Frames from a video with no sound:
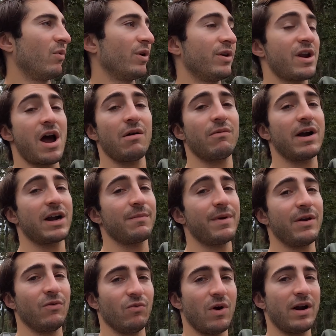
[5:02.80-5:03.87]
would not
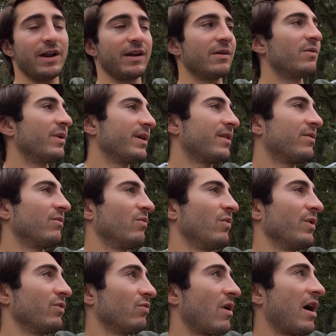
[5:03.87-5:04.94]
recommend running
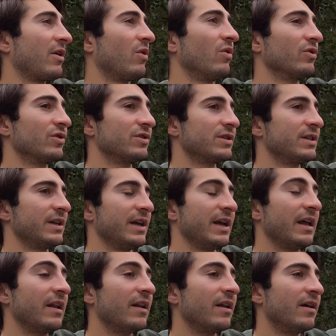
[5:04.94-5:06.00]
with rod holders
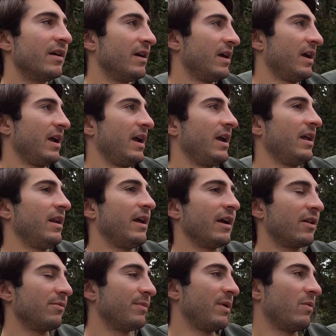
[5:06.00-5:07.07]
in
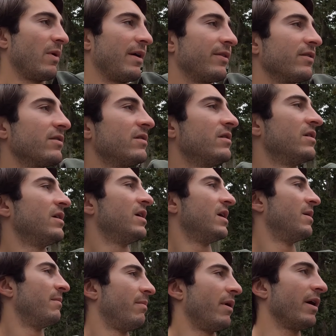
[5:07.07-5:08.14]
inclement weather.
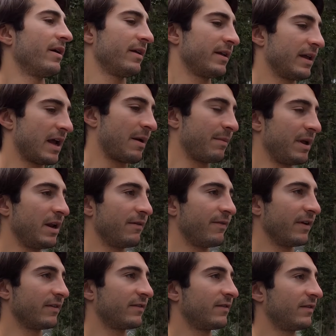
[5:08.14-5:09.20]
But I mean, if
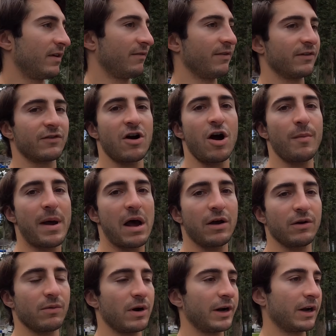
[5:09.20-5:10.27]
it's calm out,
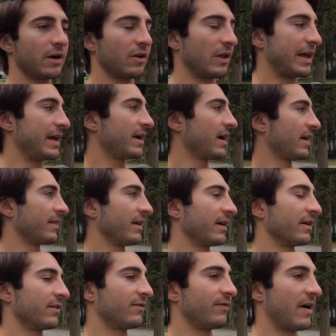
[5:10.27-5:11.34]
you're running on a lake, I think
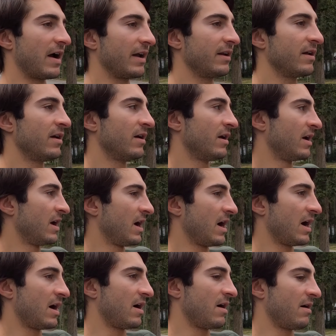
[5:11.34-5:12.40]
it's fine.
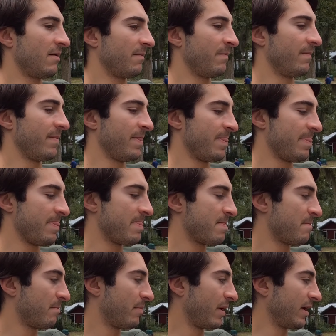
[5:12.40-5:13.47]

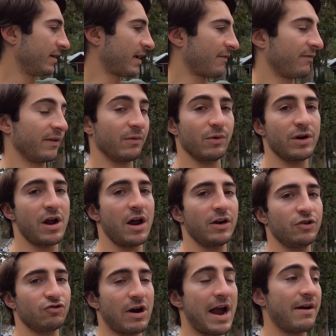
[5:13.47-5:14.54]
But definitely would
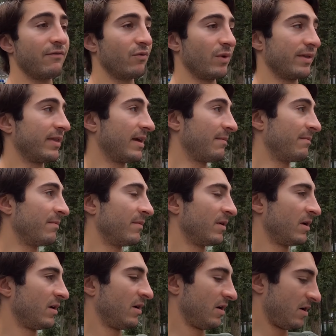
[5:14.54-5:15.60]
not drive with them
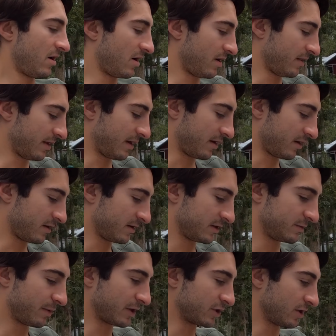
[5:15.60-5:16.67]
on there,
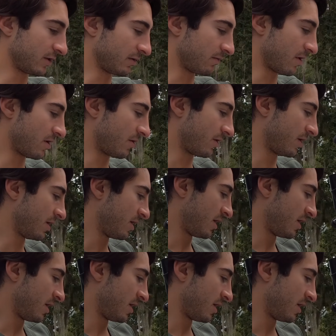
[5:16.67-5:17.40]
especially on the road.